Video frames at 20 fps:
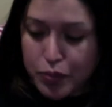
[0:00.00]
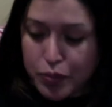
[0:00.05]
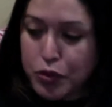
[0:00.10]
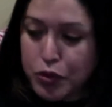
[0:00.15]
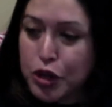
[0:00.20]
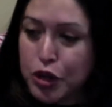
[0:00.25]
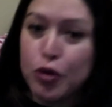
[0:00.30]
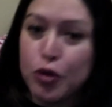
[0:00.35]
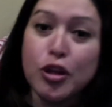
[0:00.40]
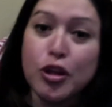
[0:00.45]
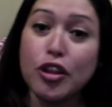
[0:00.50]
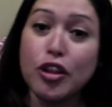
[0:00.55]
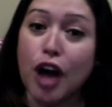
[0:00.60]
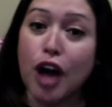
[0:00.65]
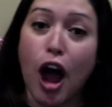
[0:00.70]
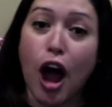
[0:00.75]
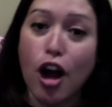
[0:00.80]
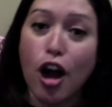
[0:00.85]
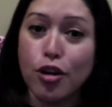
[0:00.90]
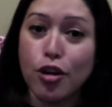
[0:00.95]
through the
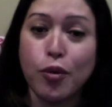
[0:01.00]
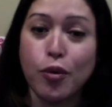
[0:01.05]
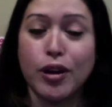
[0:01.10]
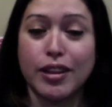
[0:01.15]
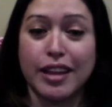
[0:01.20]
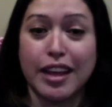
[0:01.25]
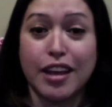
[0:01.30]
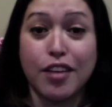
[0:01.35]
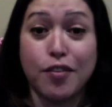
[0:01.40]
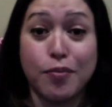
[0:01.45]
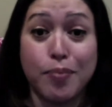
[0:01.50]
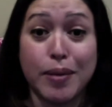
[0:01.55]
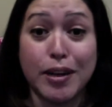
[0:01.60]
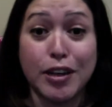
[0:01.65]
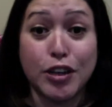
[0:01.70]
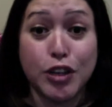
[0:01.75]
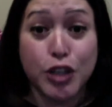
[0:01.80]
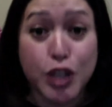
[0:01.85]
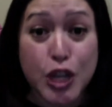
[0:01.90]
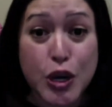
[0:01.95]
hard work that you've
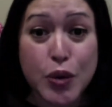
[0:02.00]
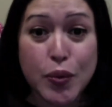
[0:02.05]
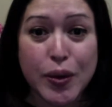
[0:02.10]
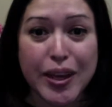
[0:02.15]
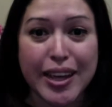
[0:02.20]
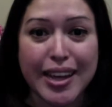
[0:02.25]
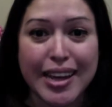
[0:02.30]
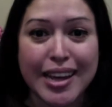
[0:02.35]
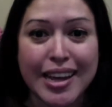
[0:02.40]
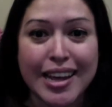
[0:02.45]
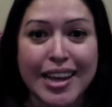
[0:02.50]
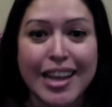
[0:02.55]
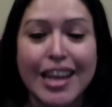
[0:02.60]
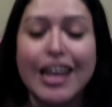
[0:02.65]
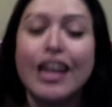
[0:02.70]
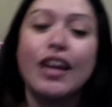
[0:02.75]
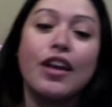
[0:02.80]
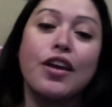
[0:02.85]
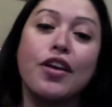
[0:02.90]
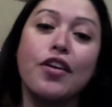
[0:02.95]
been doing,
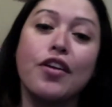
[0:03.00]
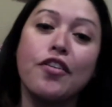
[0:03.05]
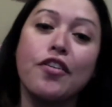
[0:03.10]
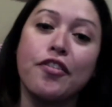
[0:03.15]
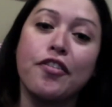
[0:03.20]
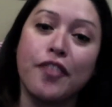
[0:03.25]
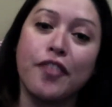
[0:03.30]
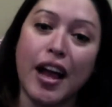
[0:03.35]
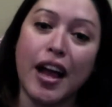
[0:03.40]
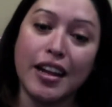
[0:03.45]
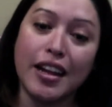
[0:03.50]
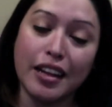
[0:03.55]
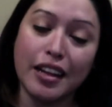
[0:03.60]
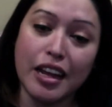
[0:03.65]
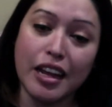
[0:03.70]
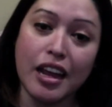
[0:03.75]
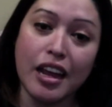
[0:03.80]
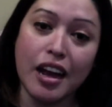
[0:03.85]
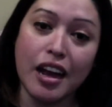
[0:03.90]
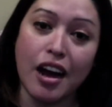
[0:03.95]
you
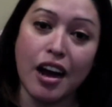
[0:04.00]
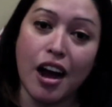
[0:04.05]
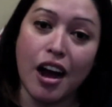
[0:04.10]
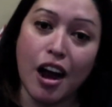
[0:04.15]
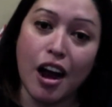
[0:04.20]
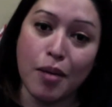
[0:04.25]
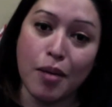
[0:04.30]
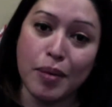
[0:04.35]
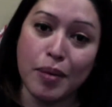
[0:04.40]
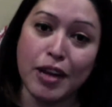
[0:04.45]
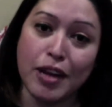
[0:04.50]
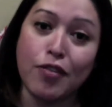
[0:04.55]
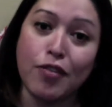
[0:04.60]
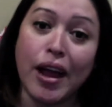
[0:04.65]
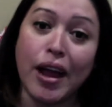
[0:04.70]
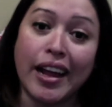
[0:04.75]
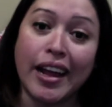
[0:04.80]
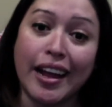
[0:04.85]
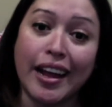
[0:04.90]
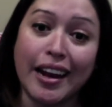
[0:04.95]
finally are being
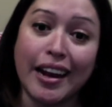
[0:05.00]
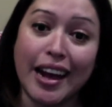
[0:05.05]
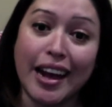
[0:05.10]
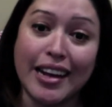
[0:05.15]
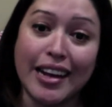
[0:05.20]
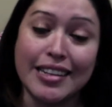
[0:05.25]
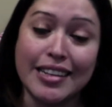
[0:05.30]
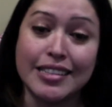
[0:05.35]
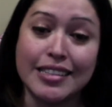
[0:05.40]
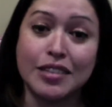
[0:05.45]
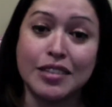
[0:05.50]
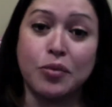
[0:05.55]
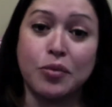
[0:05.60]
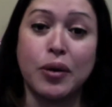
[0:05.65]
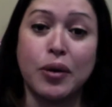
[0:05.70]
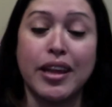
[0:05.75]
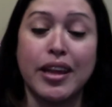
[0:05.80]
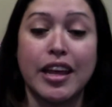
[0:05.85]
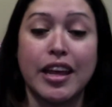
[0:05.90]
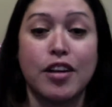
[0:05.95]
recognized the
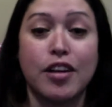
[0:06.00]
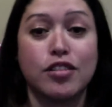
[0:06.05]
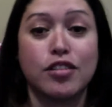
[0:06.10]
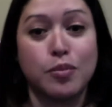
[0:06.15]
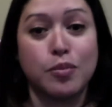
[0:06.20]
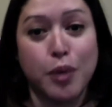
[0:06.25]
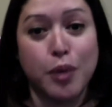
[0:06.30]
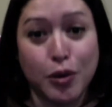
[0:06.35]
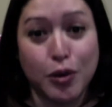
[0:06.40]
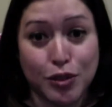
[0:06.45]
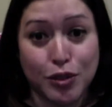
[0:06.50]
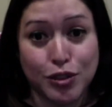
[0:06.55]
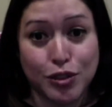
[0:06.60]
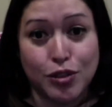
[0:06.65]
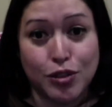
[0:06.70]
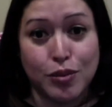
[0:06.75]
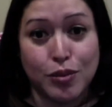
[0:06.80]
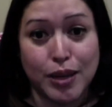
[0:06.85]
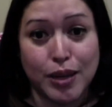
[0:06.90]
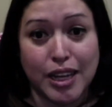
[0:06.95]
way that you're supposed
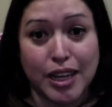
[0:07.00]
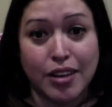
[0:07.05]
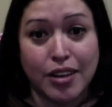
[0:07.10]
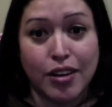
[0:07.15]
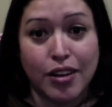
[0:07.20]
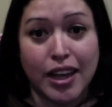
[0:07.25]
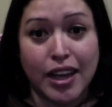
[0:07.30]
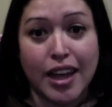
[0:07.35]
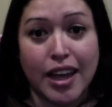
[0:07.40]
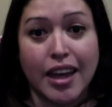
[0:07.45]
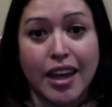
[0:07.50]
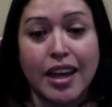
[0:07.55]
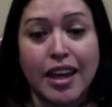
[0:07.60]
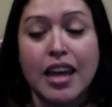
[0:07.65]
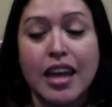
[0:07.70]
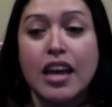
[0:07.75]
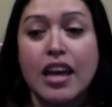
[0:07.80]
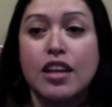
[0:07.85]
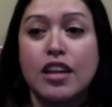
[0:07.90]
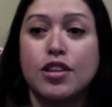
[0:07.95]
to be, okay?
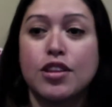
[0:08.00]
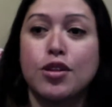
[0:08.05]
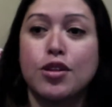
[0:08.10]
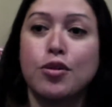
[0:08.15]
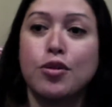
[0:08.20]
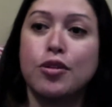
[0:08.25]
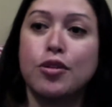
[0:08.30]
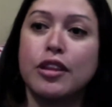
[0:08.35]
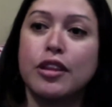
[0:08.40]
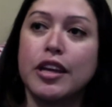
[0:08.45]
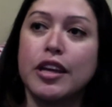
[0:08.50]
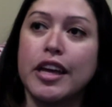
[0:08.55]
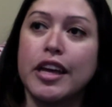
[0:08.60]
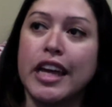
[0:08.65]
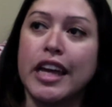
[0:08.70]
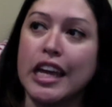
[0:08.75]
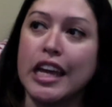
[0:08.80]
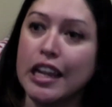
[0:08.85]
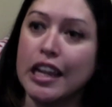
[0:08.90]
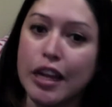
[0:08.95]
Through the
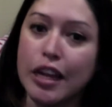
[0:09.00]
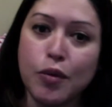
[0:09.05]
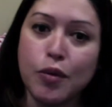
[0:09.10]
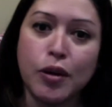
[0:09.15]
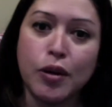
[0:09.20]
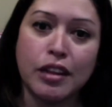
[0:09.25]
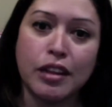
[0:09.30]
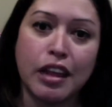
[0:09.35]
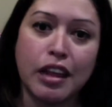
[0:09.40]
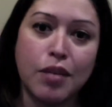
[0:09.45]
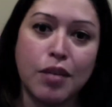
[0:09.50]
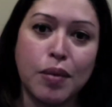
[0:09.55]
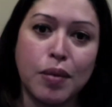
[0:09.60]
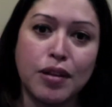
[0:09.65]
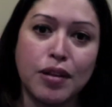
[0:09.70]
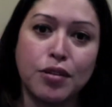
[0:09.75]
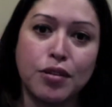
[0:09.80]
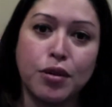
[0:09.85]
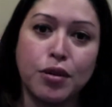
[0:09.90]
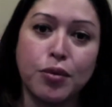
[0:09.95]
healing work that you've
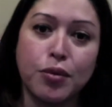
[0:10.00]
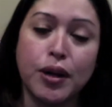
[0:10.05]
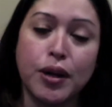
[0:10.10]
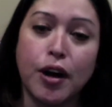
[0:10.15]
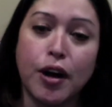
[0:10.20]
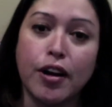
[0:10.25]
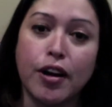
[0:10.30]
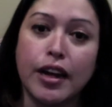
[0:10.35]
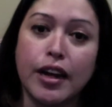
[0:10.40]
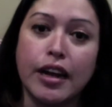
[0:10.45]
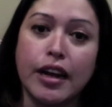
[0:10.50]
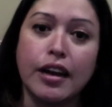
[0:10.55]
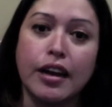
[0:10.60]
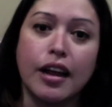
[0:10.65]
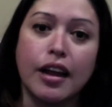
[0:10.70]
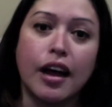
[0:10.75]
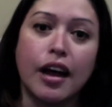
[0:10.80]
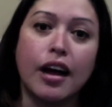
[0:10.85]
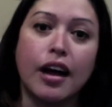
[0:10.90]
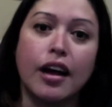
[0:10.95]
been doing regarding
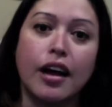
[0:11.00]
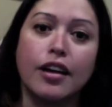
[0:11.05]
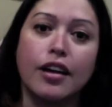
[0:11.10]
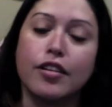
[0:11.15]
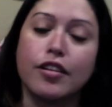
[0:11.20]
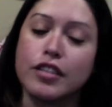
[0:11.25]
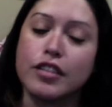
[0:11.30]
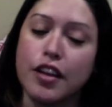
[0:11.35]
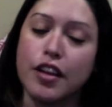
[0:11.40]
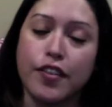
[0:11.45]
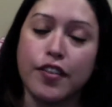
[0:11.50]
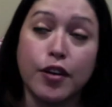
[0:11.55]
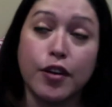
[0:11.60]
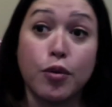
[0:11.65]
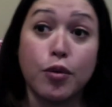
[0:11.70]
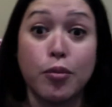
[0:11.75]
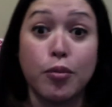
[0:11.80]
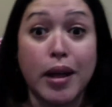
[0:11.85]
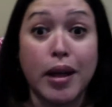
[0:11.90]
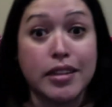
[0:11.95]
yourself and a
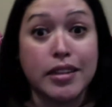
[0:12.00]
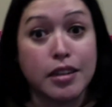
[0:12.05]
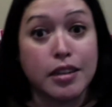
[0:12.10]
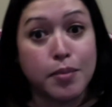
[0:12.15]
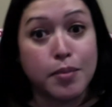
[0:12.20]
romantic